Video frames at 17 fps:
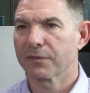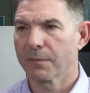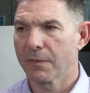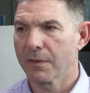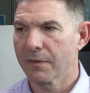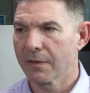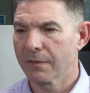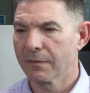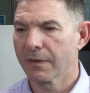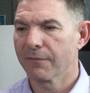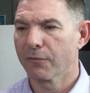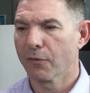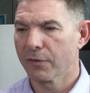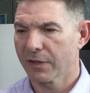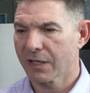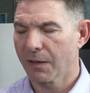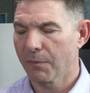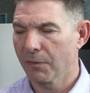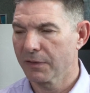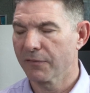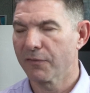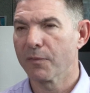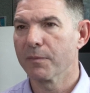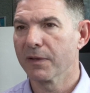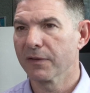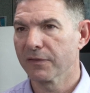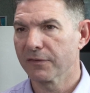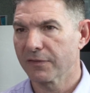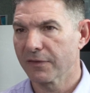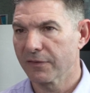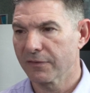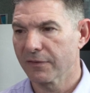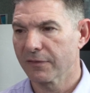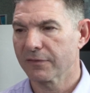some of I've owned a couple of different
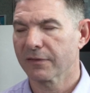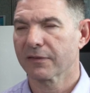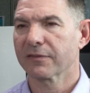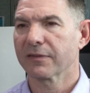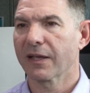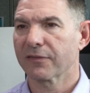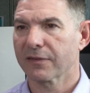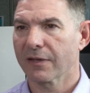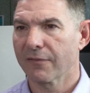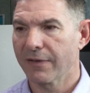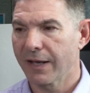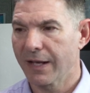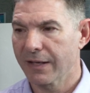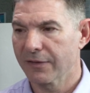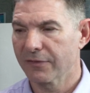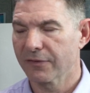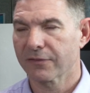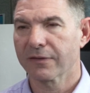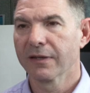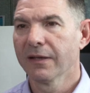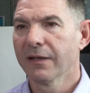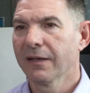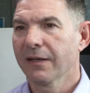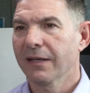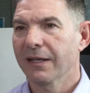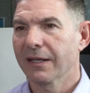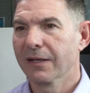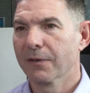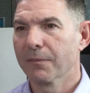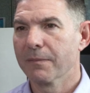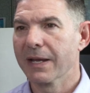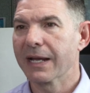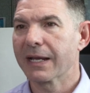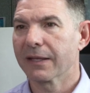businesses, and success I've had is just,
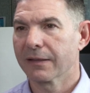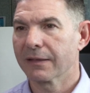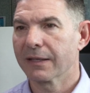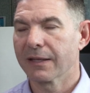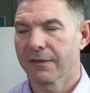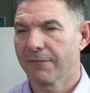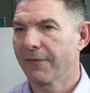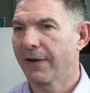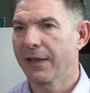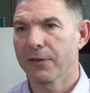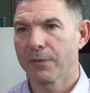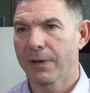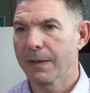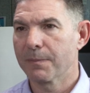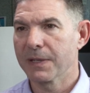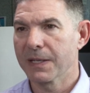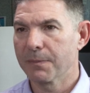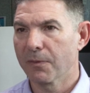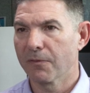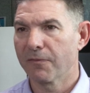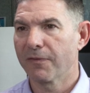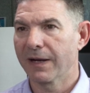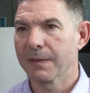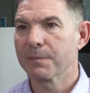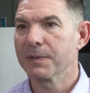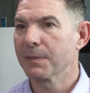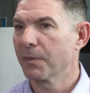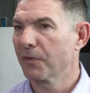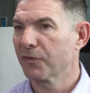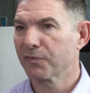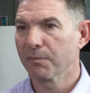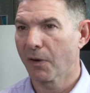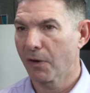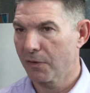getting to find the right people, find people
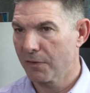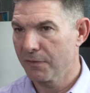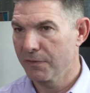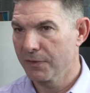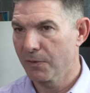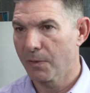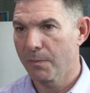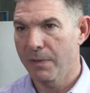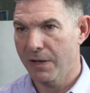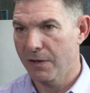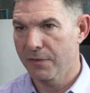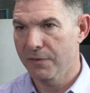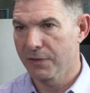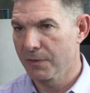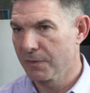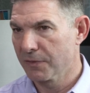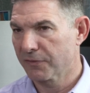smarter than you or better than you in